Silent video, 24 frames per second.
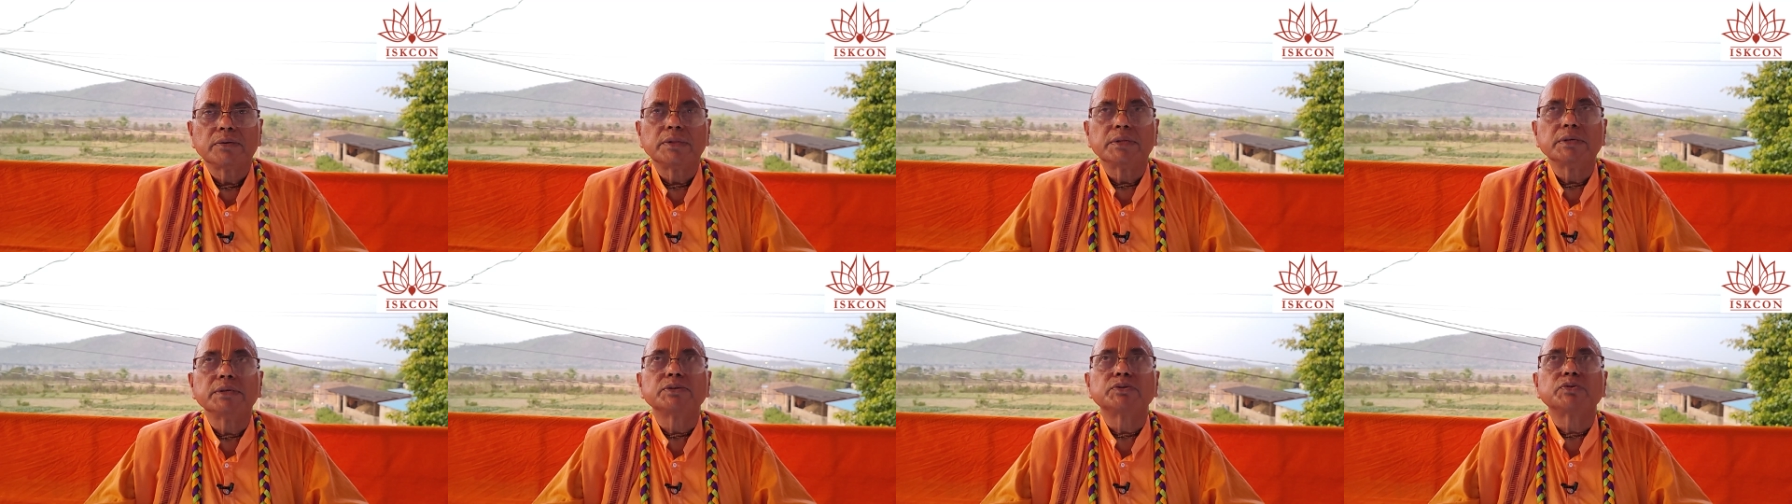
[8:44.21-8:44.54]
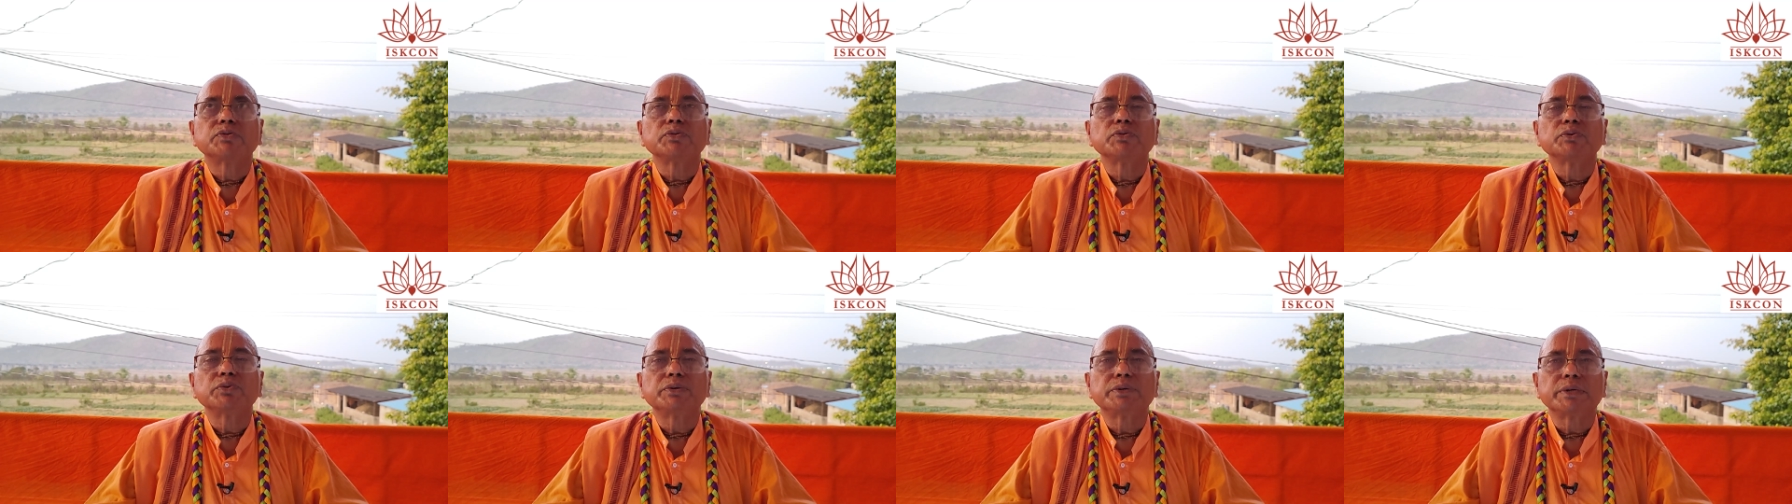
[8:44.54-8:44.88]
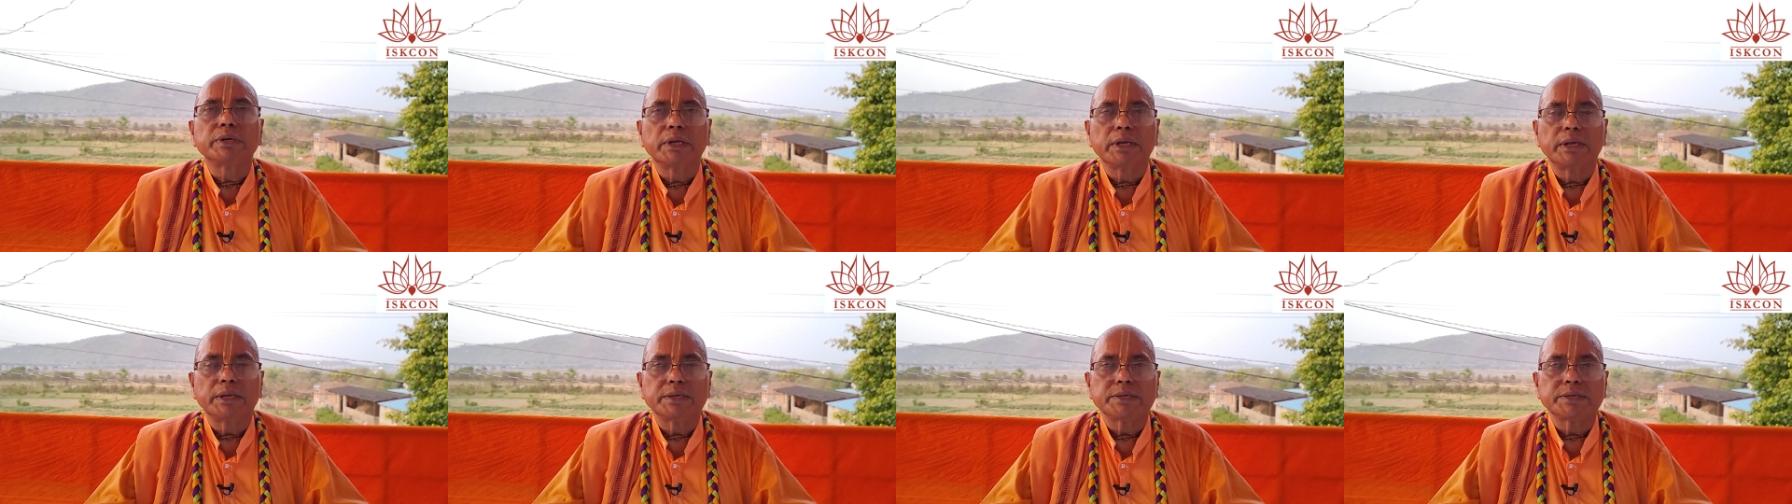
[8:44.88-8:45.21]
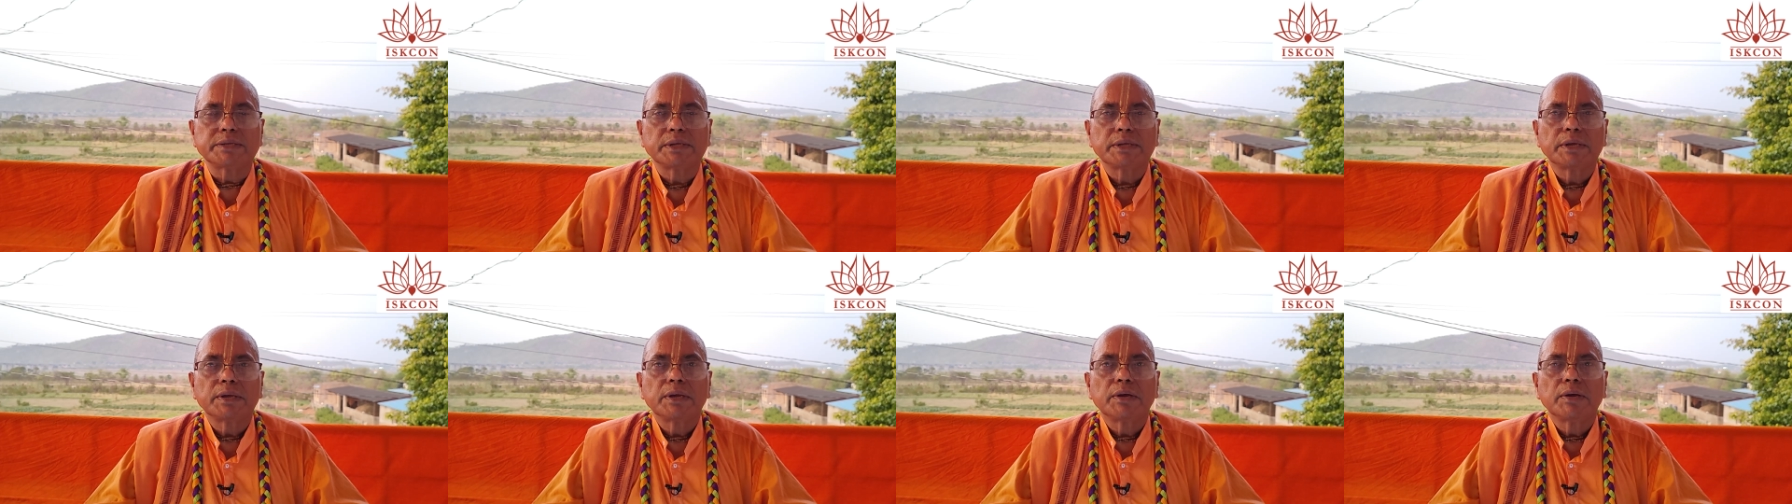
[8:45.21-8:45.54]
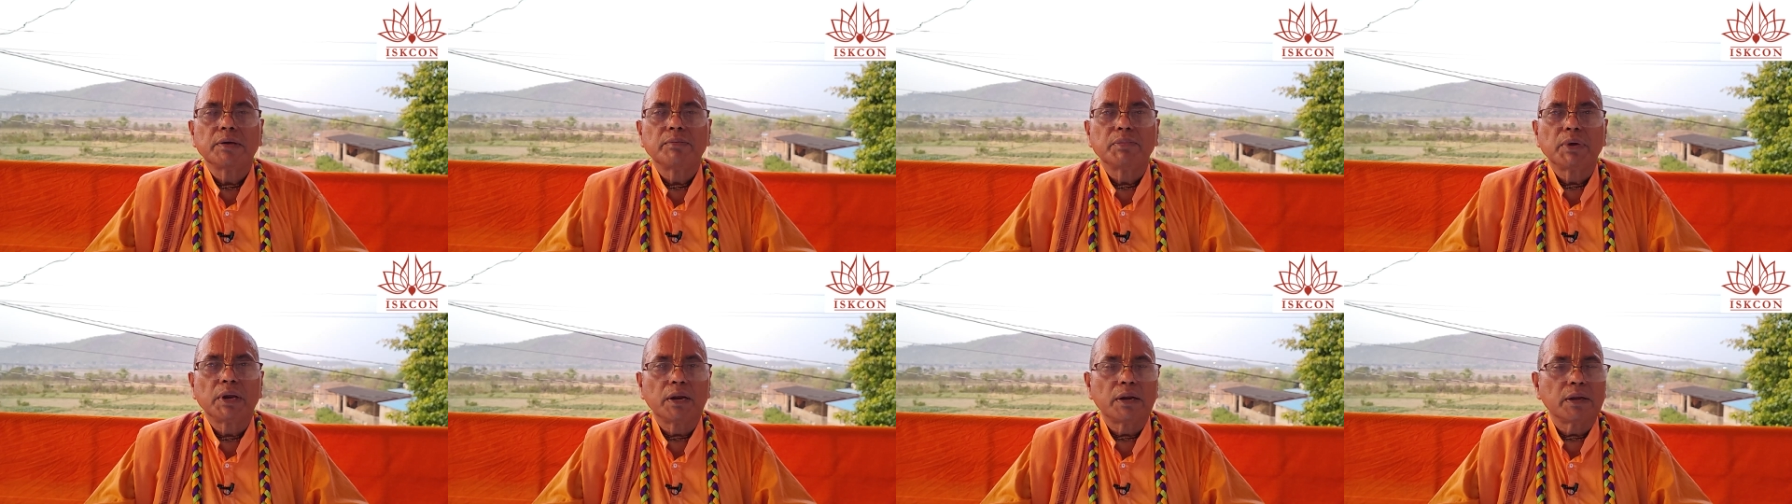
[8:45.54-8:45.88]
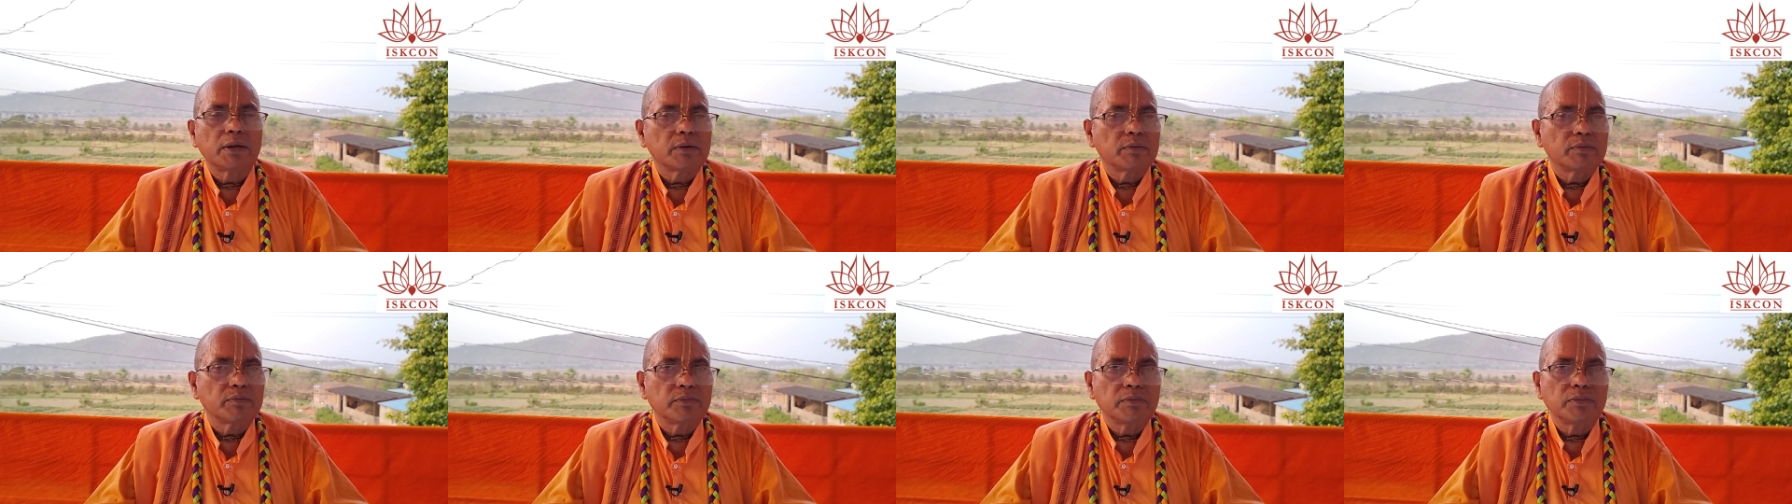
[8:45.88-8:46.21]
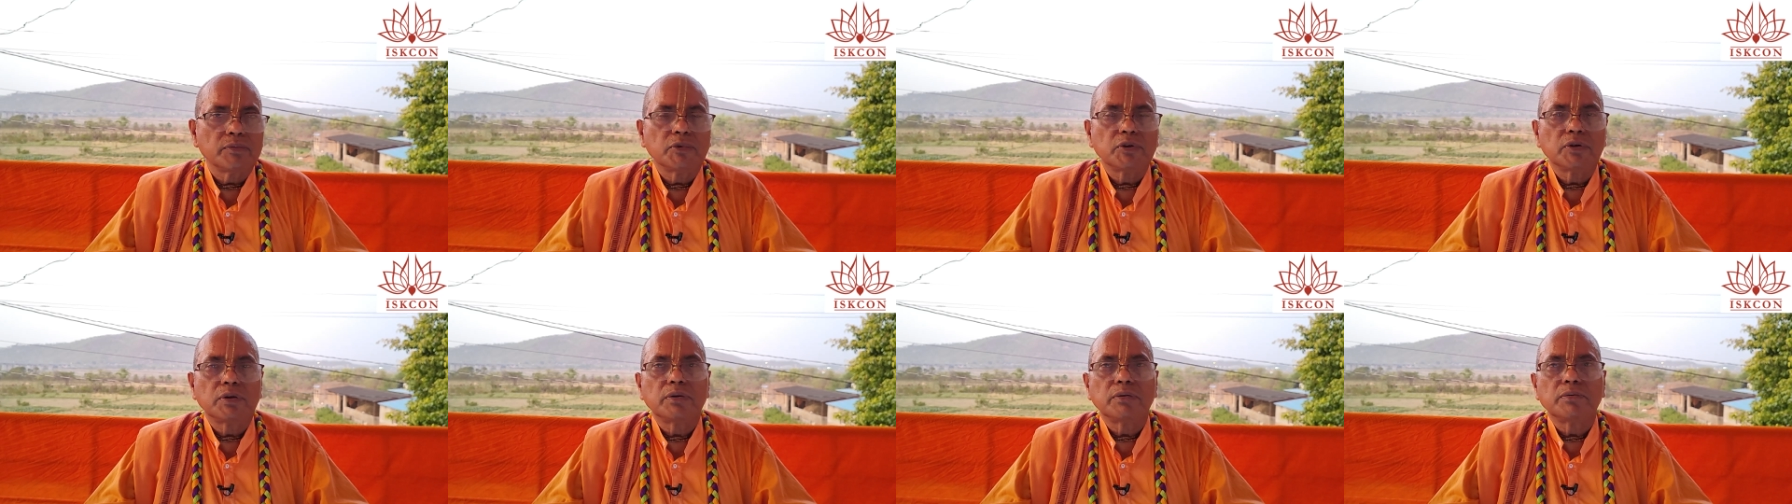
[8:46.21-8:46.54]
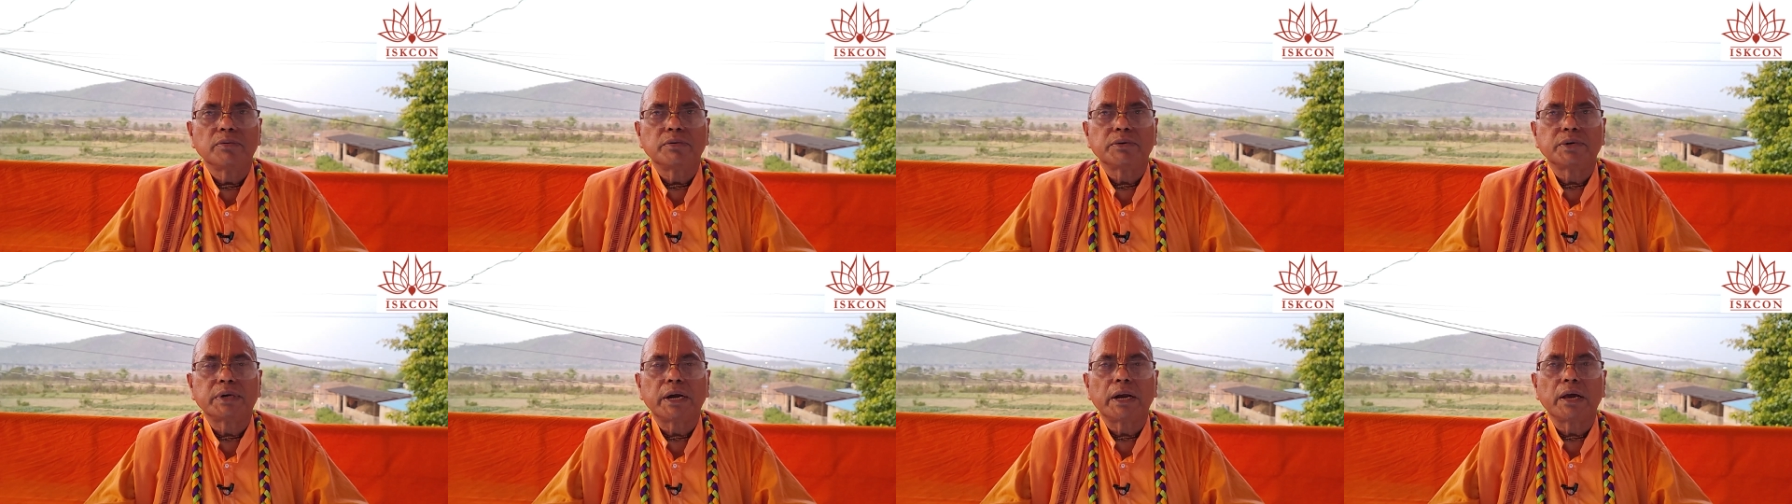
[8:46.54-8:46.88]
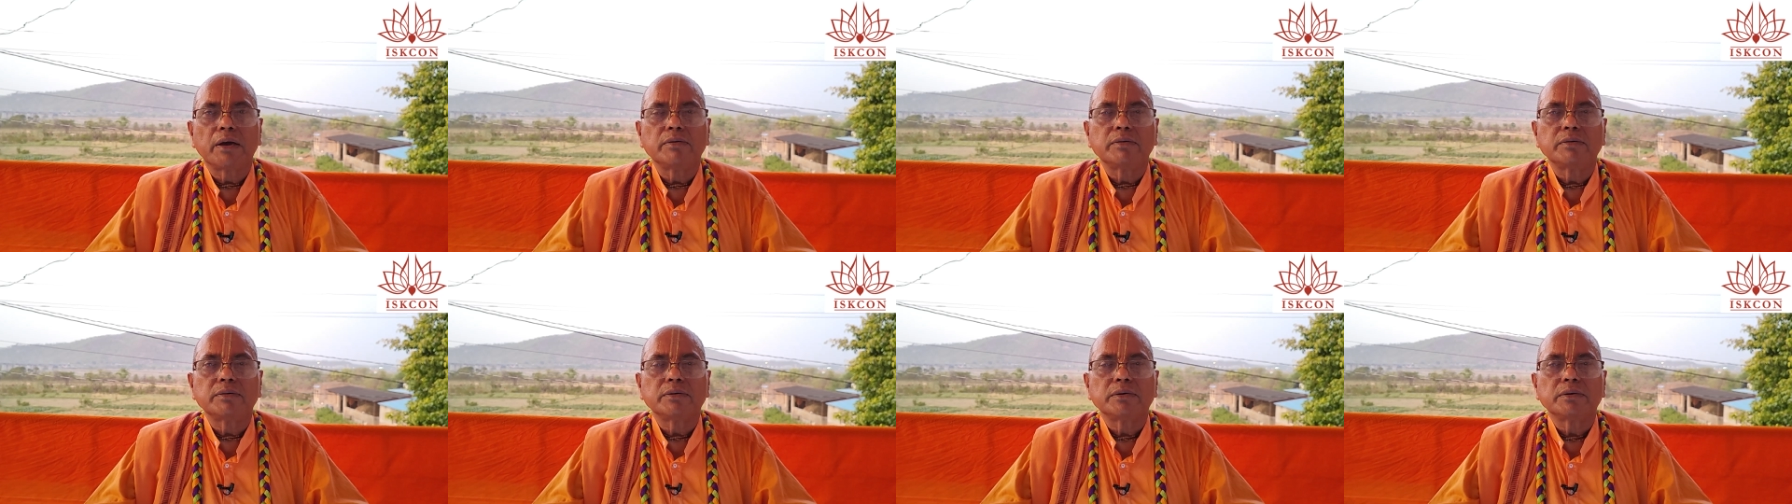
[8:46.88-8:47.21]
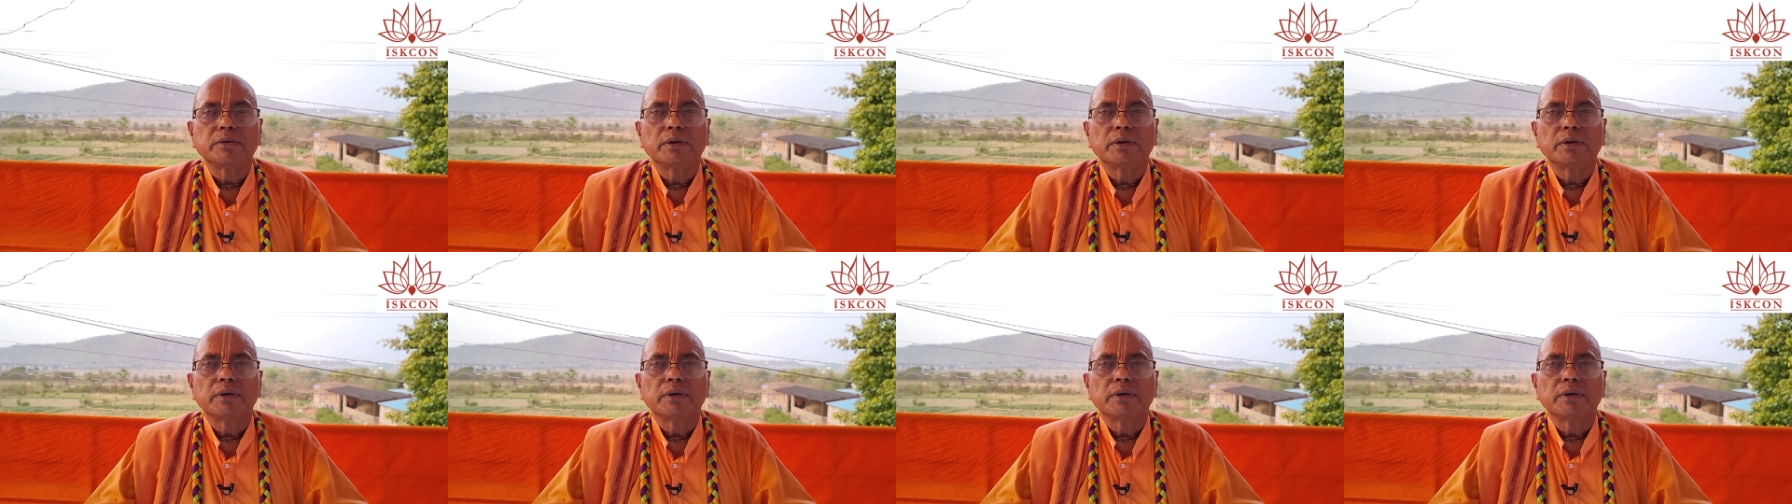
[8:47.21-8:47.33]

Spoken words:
these two trees rooted out.